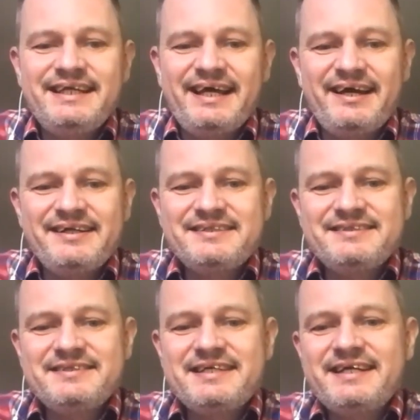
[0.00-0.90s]
yeah,
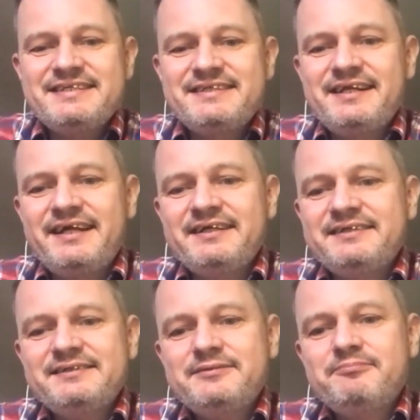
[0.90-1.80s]
the thing is, I
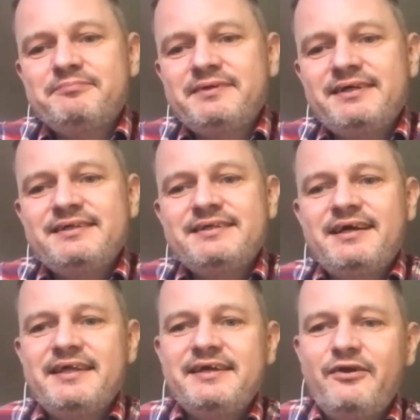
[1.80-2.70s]

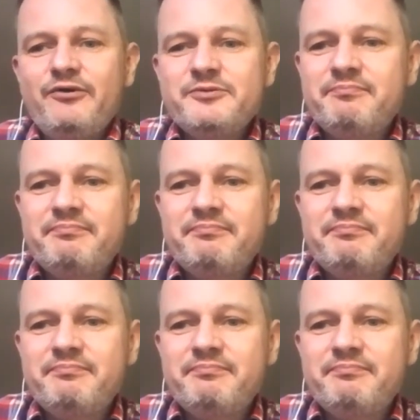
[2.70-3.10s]
think a lot's